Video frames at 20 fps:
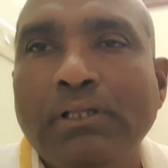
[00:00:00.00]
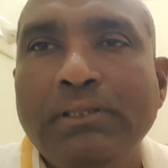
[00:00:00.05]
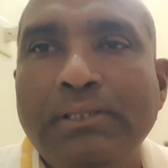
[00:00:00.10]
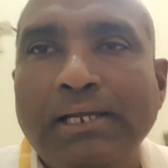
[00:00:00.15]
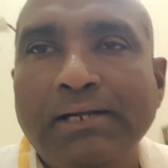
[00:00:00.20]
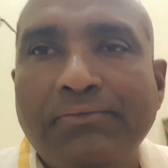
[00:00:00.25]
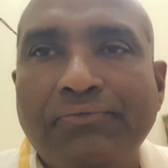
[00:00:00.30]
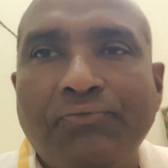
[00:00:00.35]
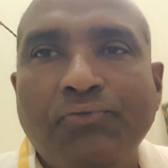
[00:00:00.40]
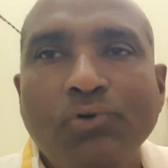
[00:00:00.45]

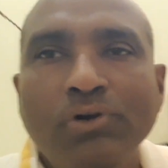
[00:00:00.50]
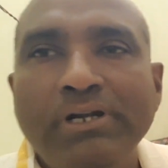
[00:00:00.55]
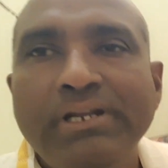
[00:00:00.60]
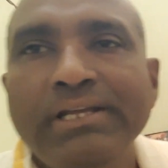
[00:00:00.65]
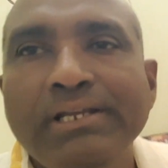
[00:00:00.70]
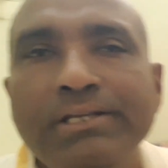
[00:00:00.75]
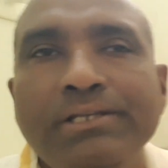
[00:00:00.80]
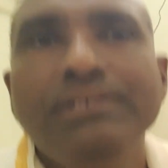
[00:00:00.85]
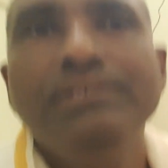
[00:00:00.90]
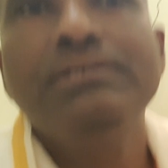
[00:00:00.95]
That food
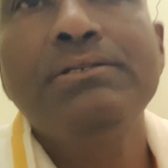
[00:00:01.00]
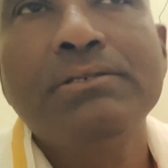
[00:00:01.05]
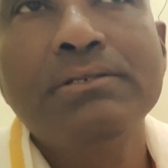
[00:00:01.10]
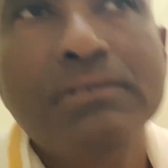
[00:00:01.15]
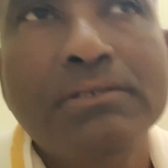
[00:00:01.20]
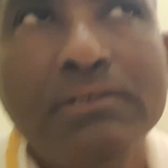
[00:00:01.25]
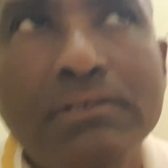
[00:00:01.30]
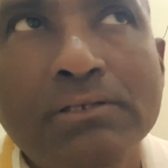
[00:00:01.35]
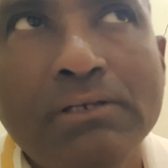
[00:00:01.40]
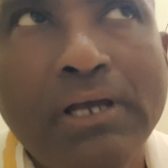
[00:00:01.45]

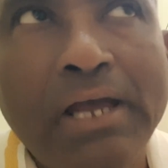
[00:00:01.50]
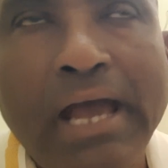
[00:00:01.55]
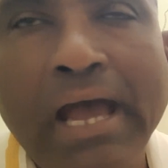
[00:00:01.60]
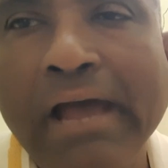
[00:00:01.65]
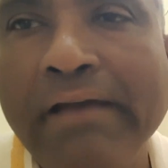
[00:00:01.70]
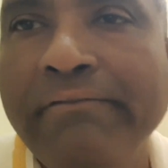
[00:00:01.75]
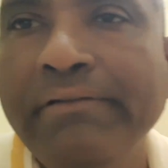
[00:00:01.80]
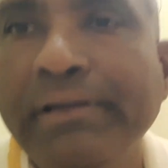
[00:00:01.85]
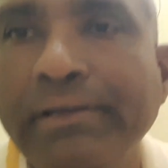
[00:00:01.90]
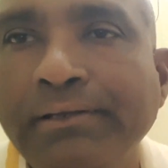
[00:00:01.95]
is
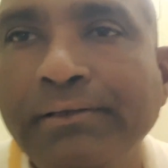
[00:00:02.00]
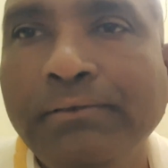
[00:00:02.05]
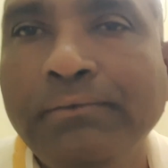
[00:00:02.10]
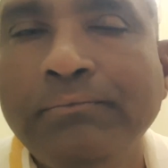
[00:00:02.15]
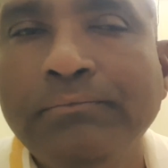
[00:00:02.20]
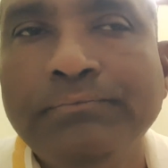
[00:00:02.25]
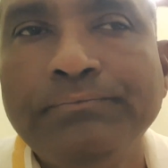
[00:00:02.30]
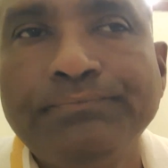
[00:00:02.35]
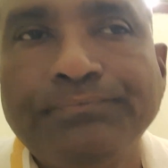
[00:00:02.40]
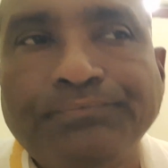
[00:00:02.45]

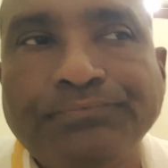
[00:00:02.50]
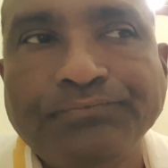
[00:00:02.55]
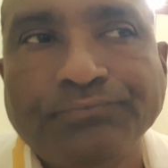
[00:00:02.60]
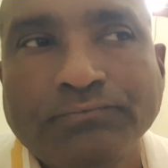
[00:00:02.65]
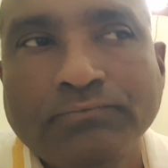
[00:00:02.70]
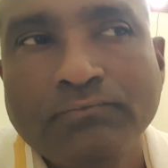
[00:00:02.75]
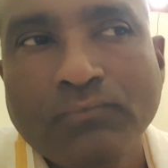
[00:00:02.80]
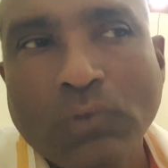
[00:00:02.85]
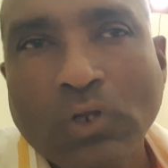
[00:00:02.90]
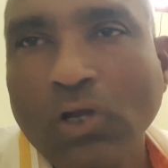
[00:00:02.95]

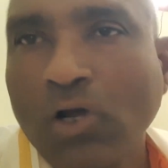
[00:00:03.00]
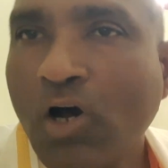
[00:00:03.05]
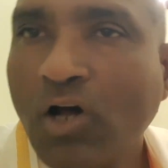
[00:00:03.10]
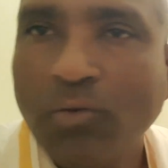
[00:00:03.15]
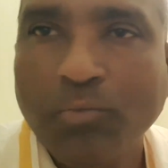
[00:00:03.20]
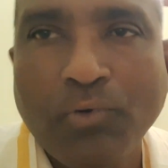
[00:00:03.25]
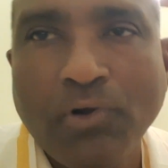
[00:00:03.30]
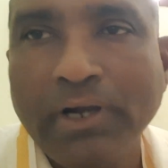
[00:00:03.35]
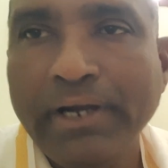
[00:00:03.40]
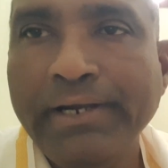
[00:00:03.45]
having
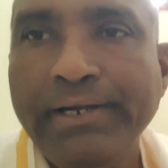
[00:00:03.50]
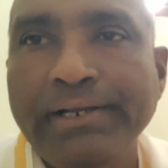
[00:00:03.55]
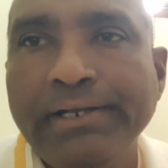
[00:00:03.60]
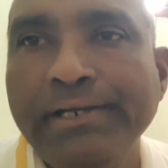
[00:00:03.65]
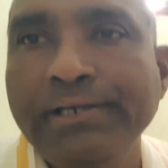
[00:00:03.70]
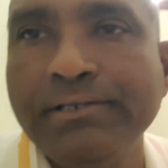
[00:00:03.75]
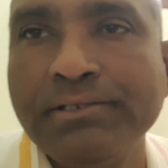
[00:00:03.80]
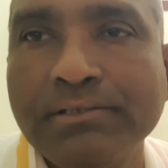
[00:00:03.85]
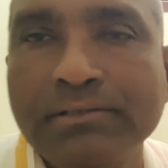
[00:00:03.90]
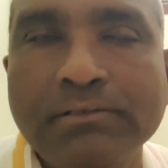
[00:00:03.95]

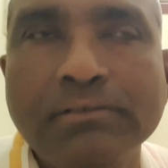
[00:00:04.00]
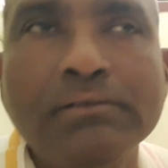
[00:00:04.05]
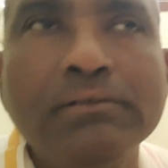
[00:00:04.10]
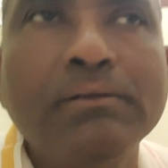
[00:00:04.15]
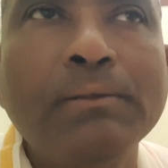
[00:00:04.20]
carbohydrates.